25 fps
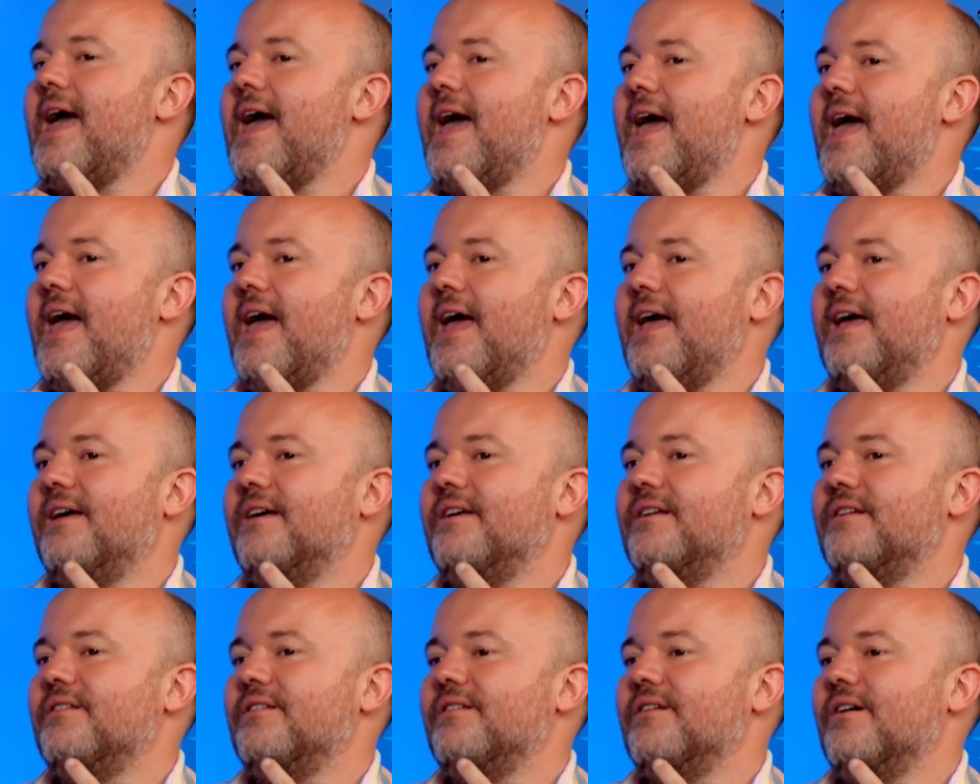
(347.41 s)

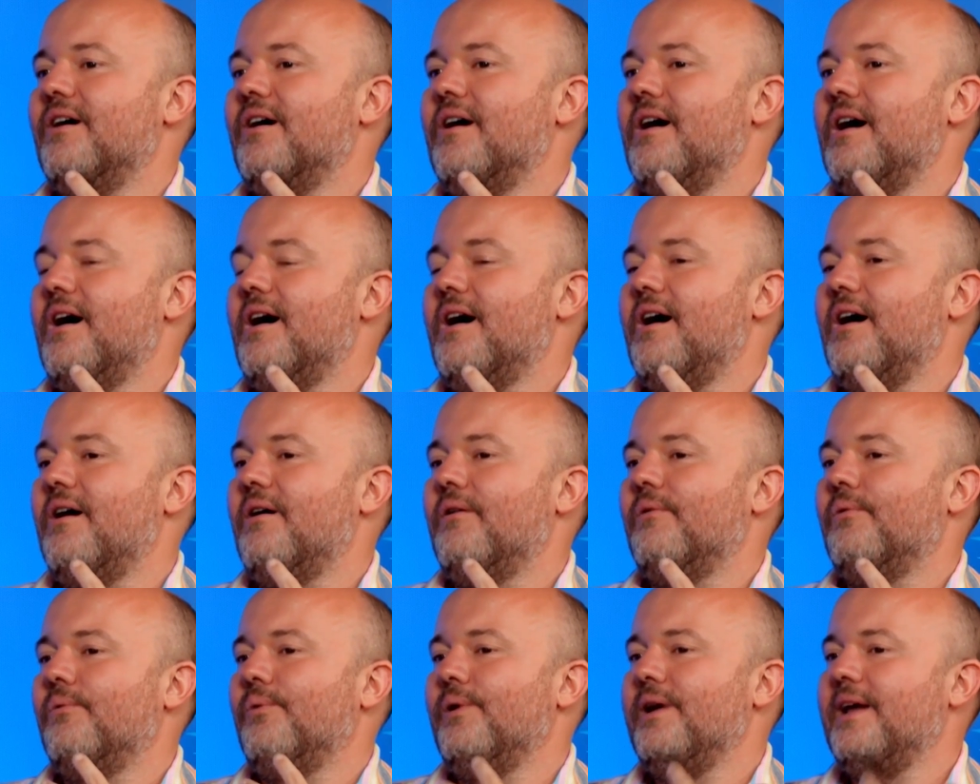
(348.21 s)
And
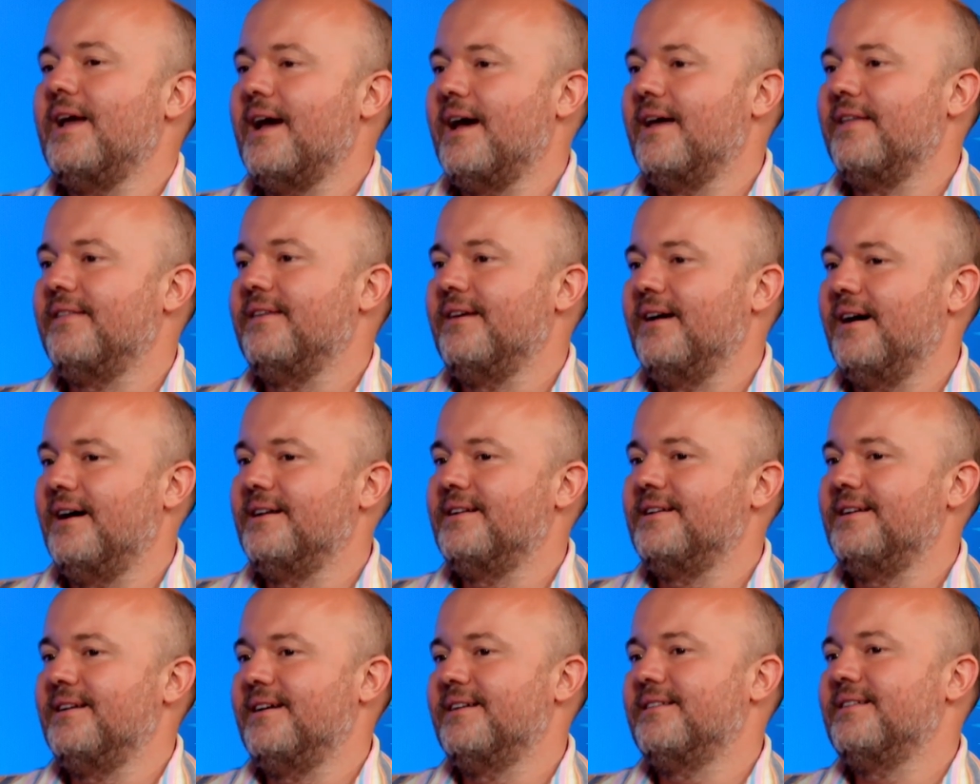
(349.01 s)
we had the
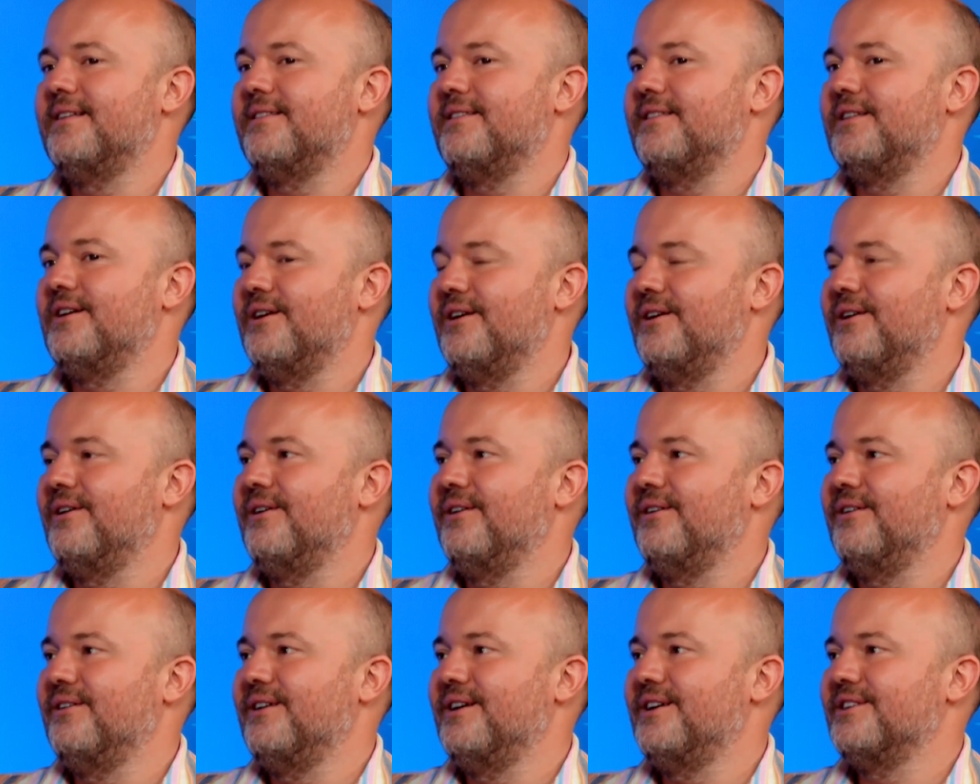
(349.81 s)
idea that
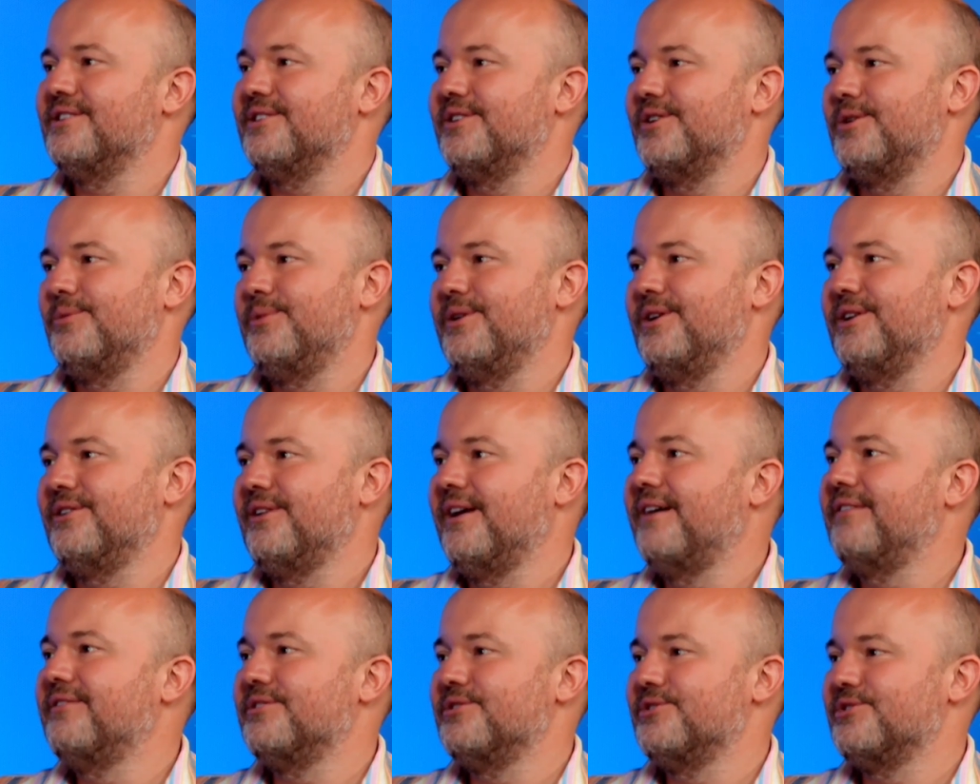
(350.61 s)
there is going to be a
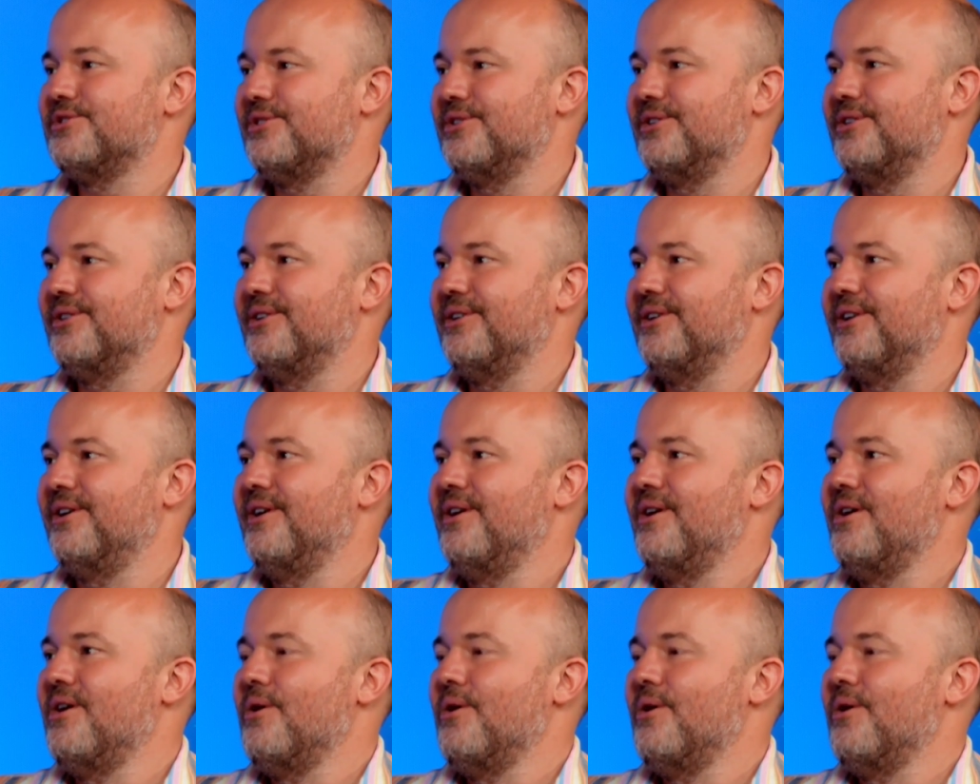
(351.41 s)
life insurer,